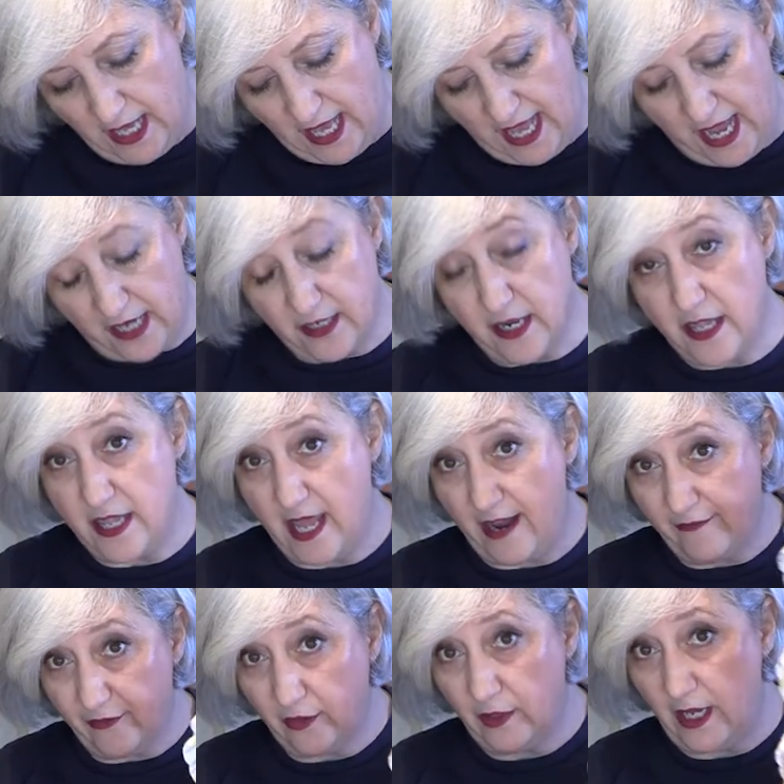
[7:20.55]
And
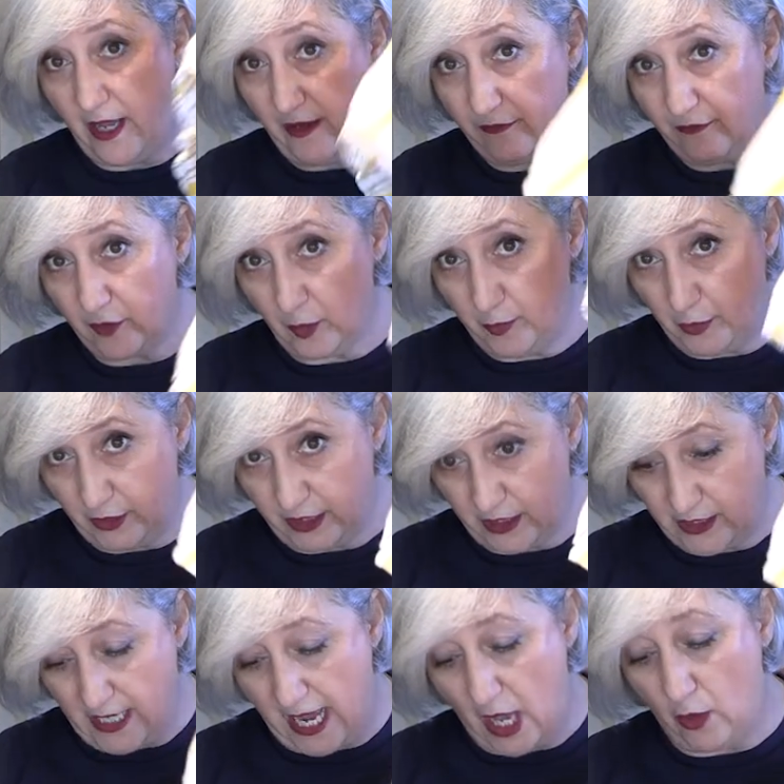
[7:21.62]
never ever put a
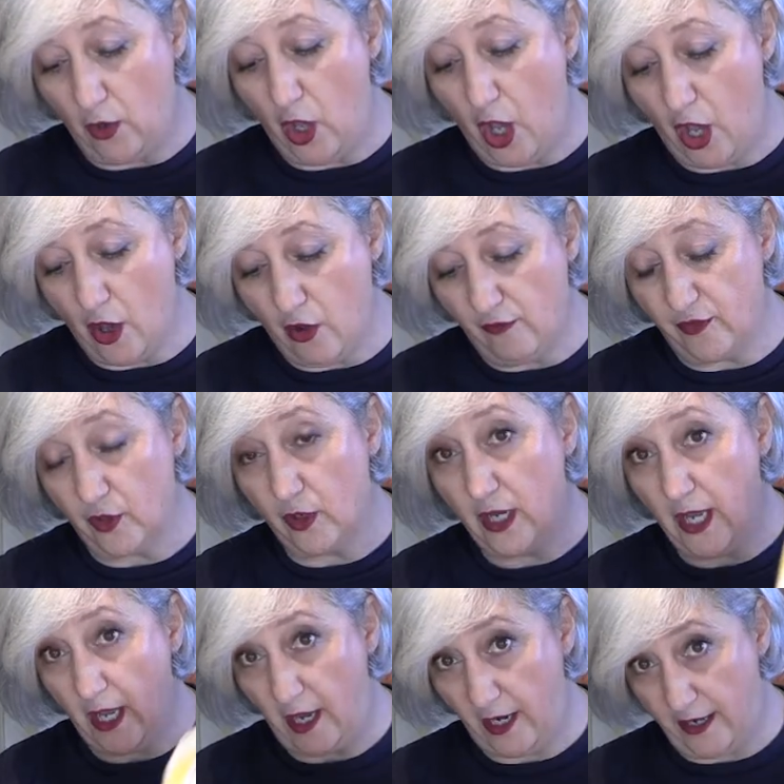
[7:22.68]
towel over
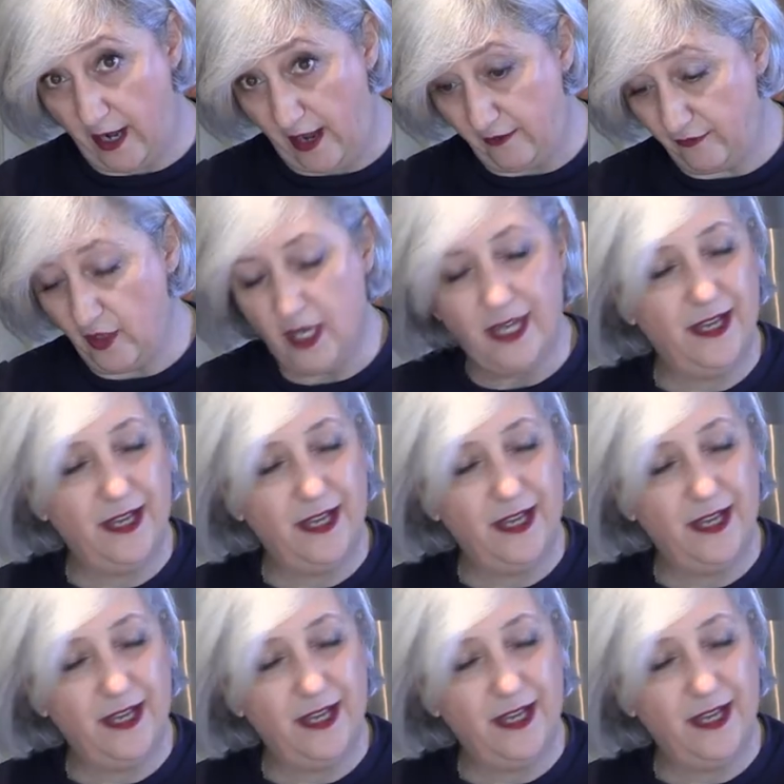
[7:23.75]
a knife.